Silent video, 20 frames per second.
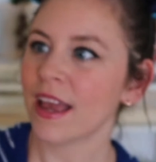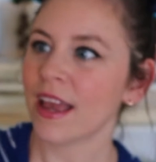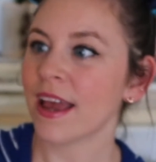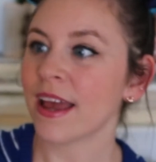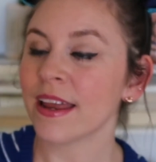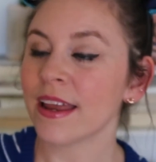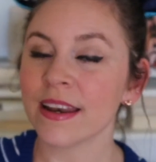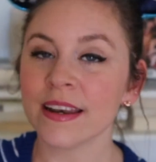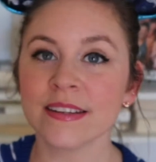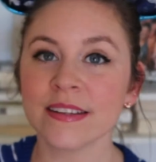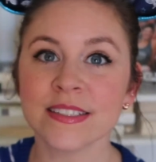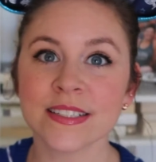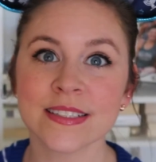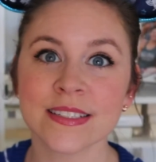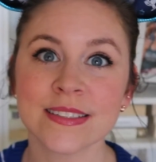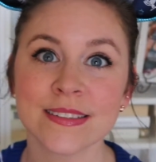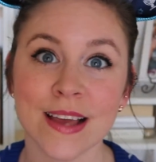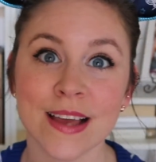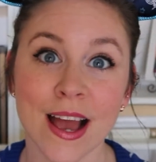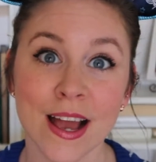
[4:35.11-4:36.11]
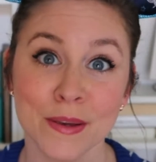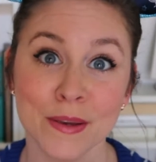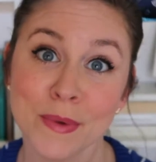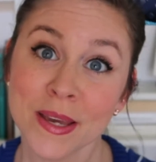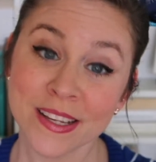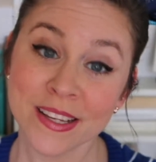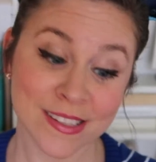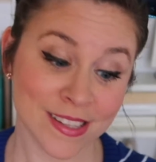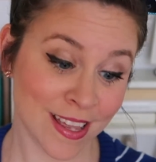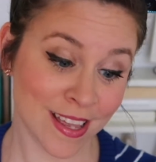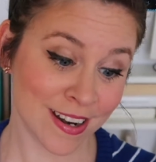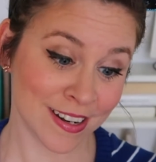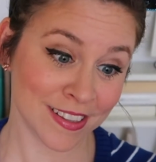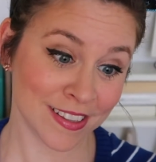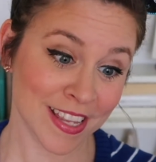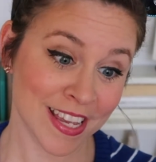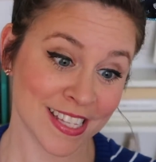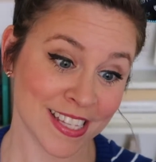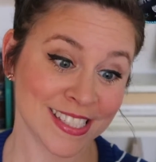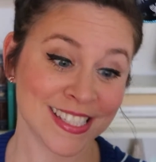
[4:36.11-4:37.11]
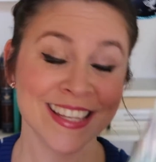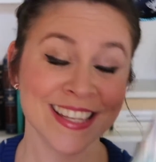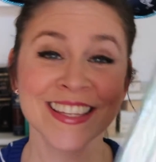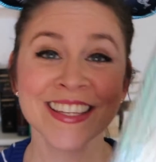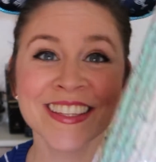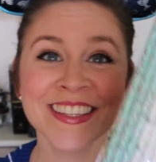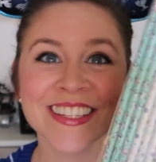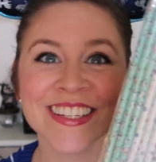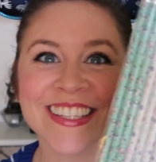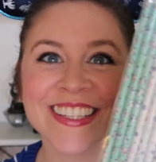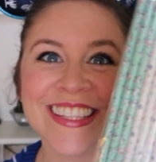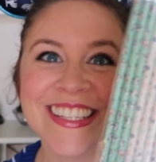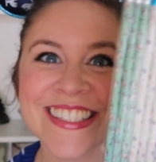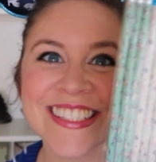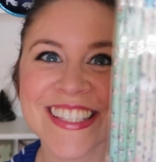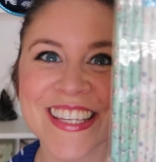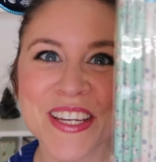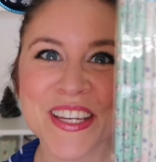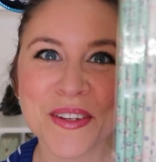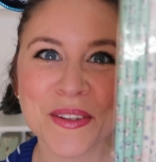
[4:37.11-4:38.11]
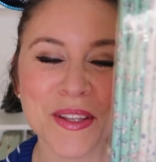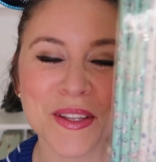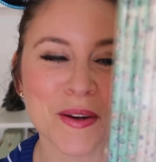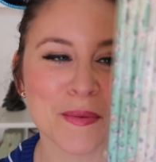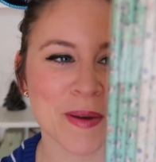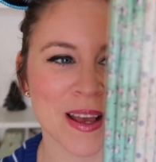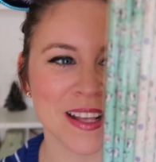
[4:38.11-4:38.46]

And I make a lot of lists. And then look at these cute little